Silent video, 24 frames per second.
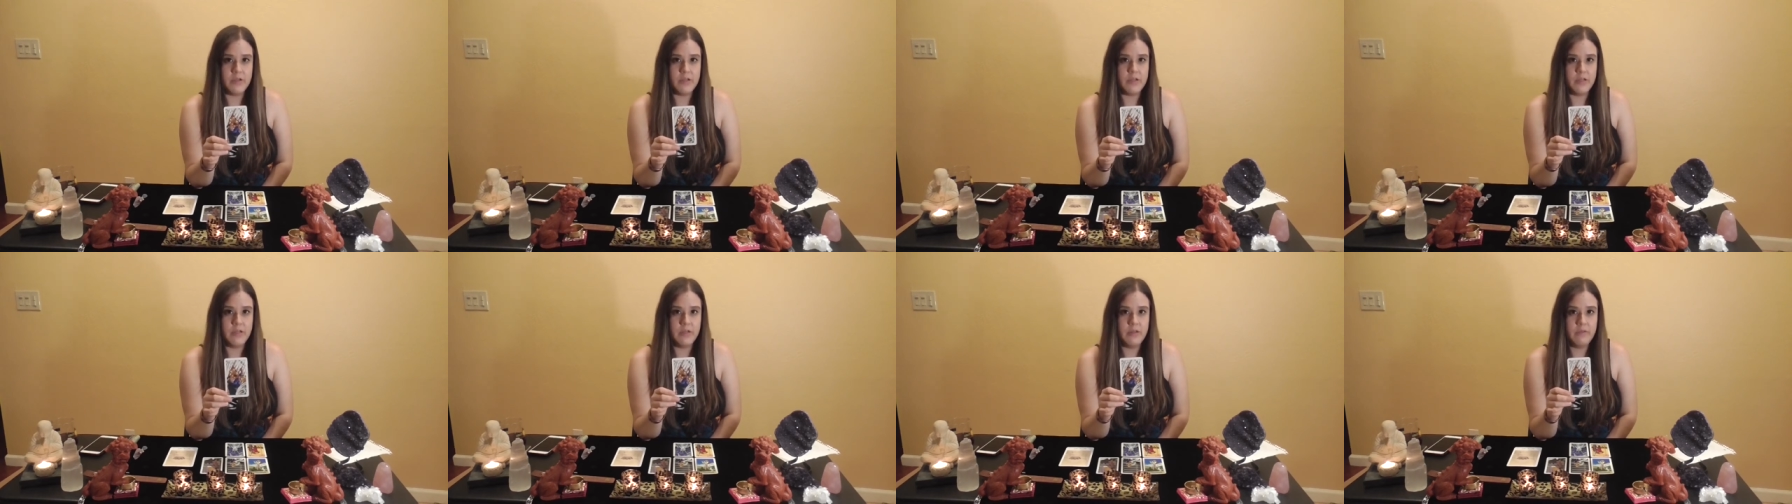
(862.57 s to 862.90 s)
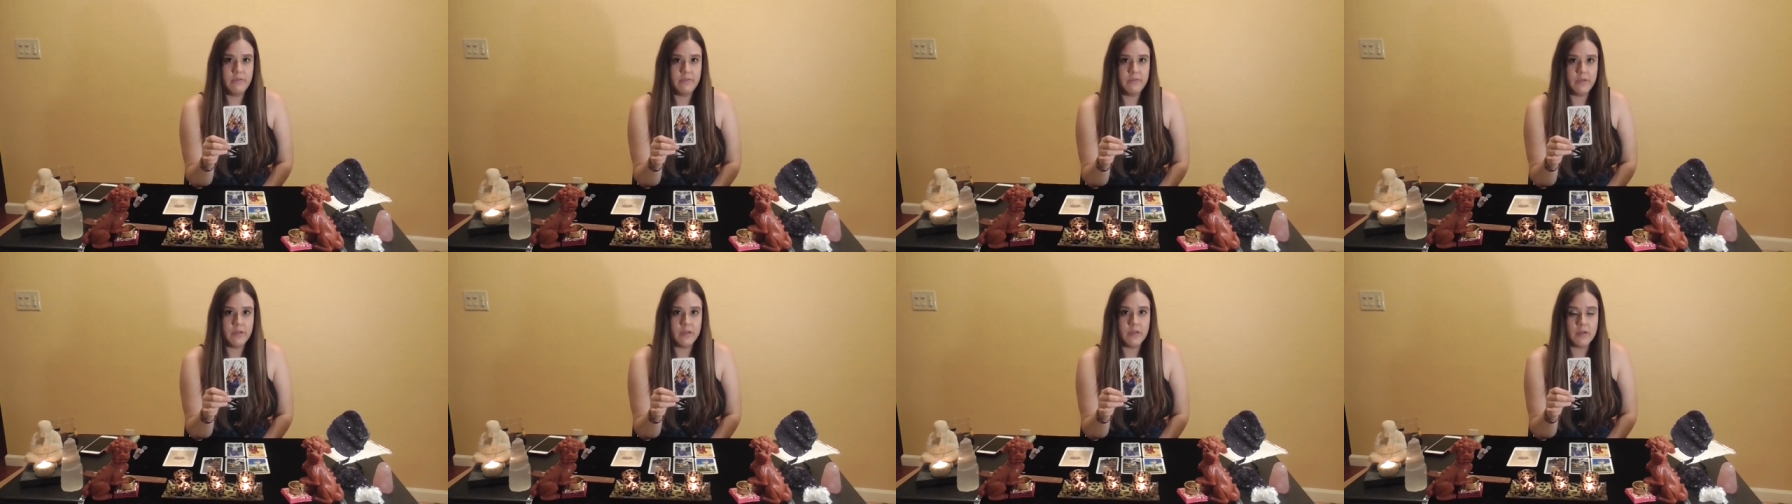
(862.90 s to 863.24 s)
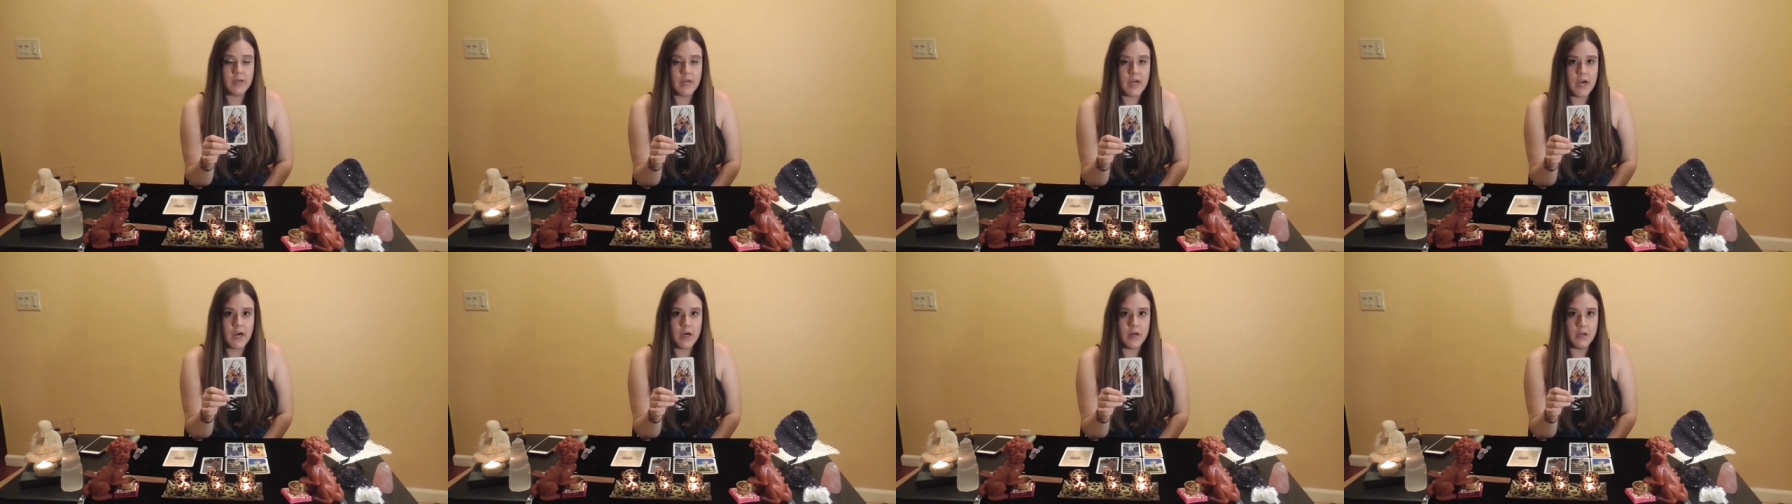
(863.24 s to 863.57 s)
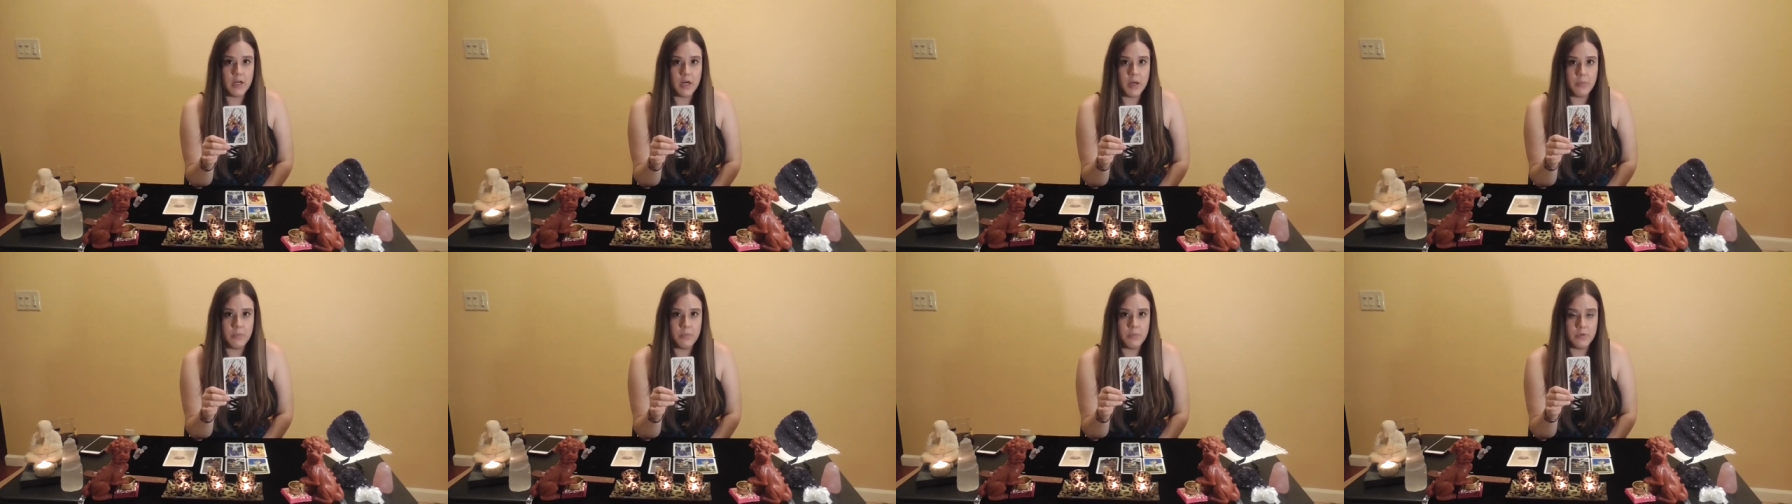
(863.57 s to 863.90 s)
You need to figure
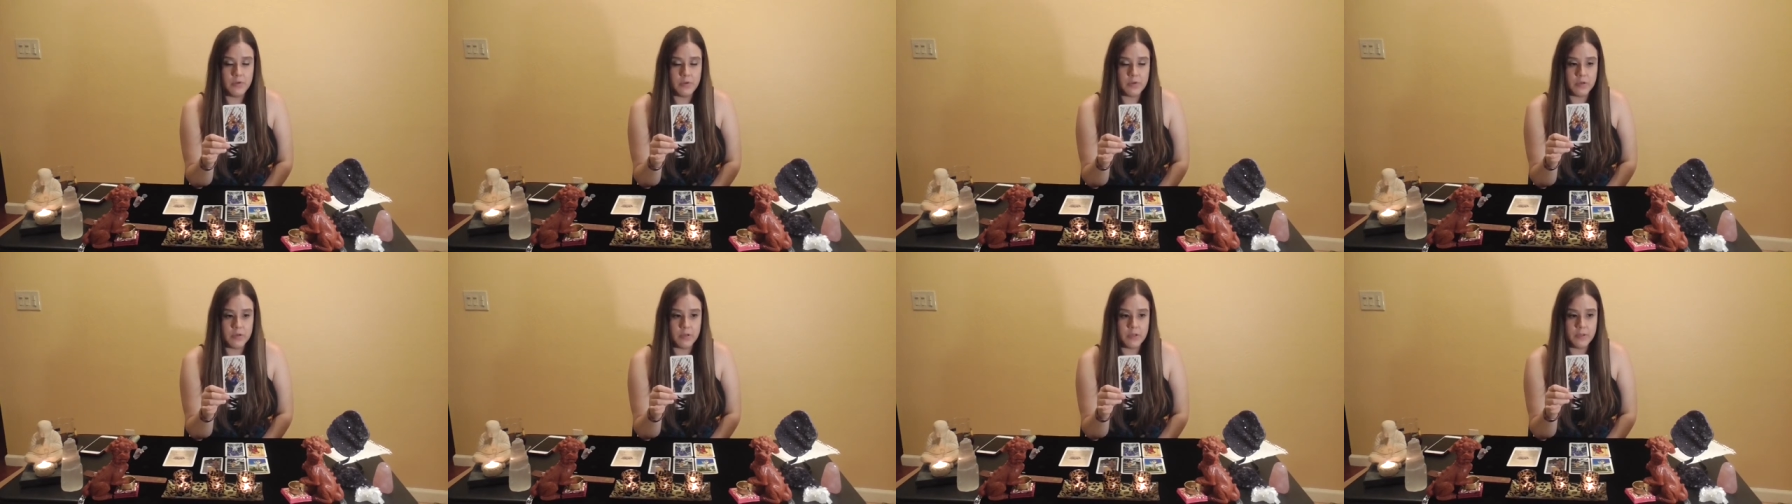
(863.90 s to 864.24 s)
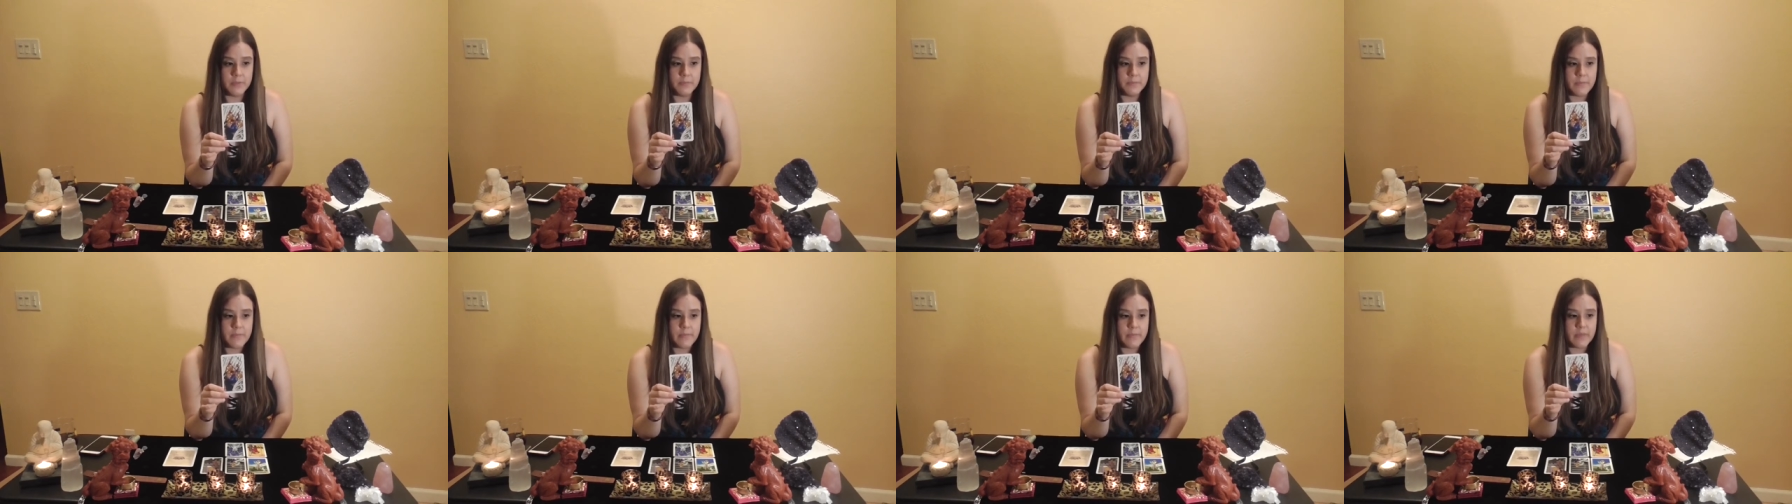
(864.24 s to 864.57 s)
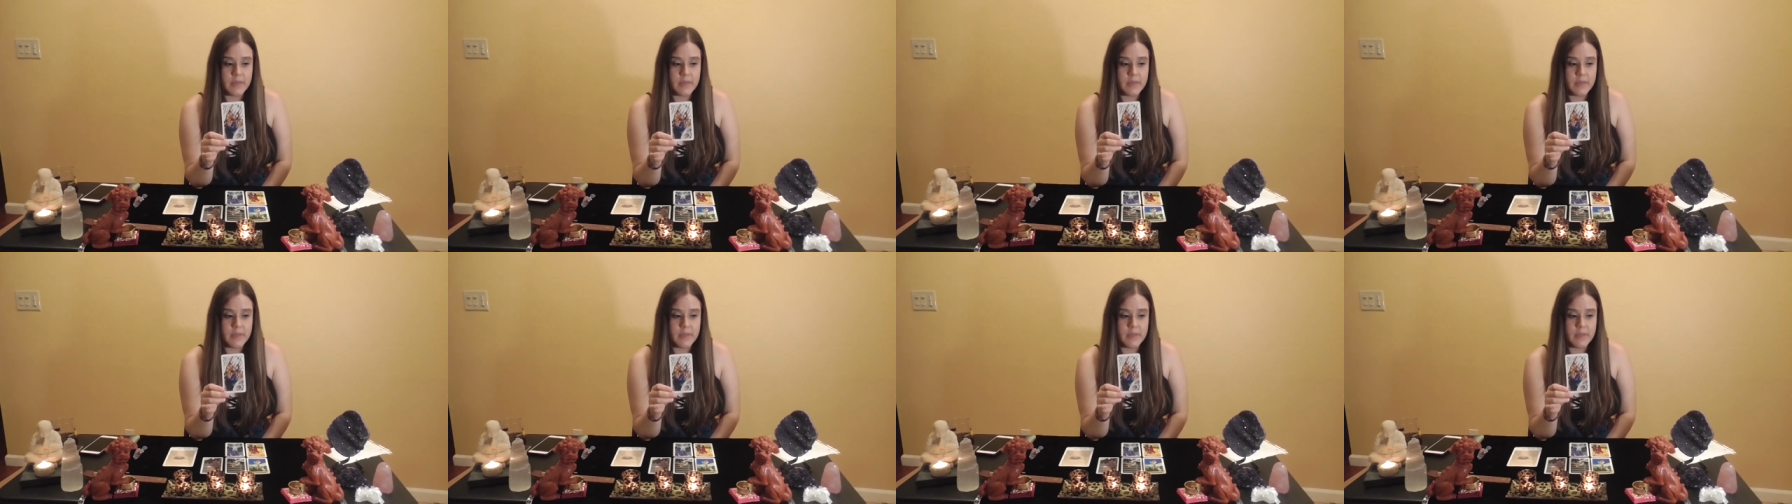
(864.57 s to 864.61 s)
out a more